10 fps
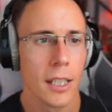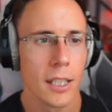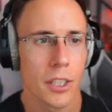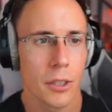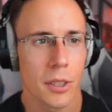
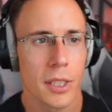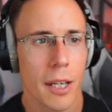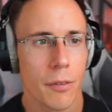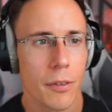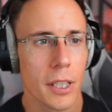So it's
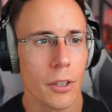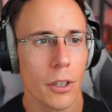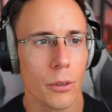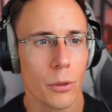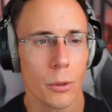definitely
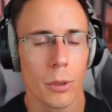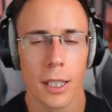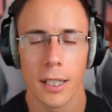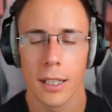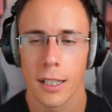not
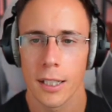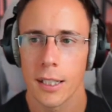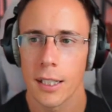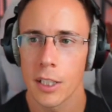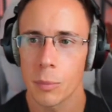all,
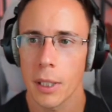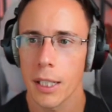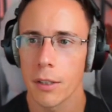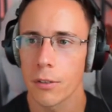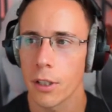there's
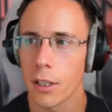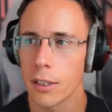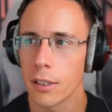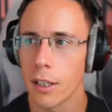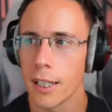plenty of kind
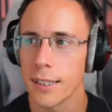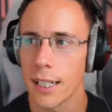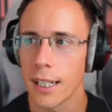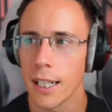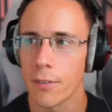of 9,
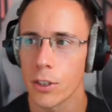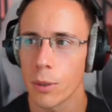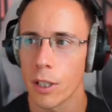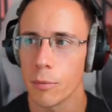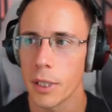10, 11,
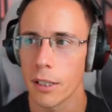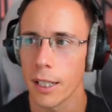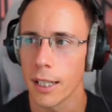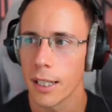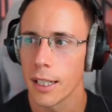12
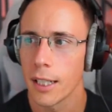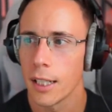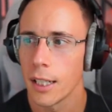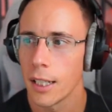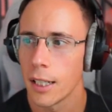midnight
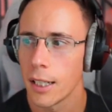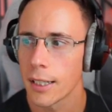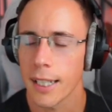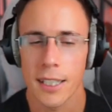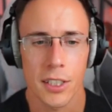
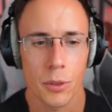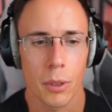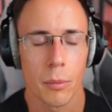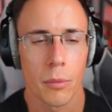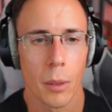cases
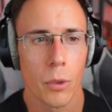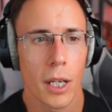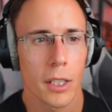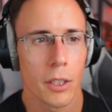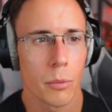where I'm
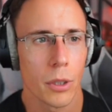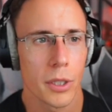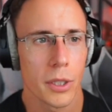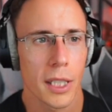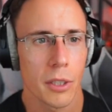working on
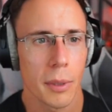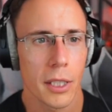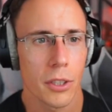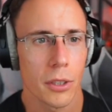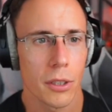projects to make
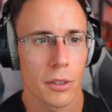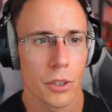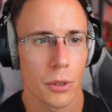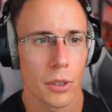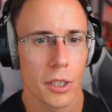sure
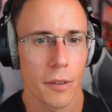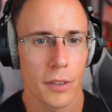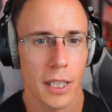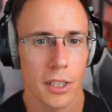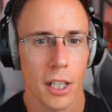the stuff
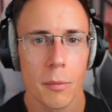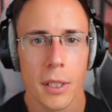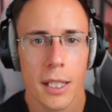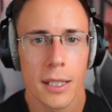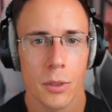gets done. But
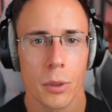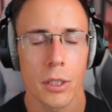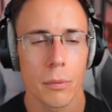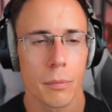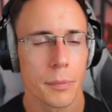then that's what
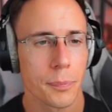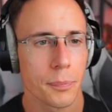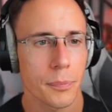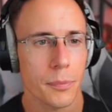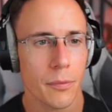you
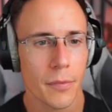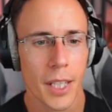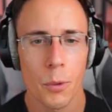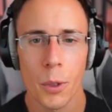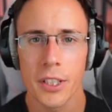
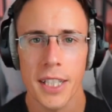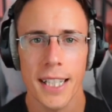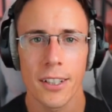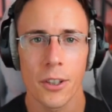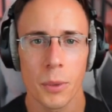
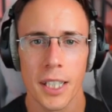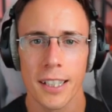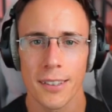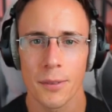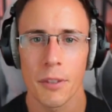take on when
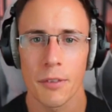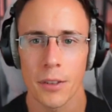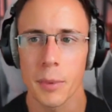you found a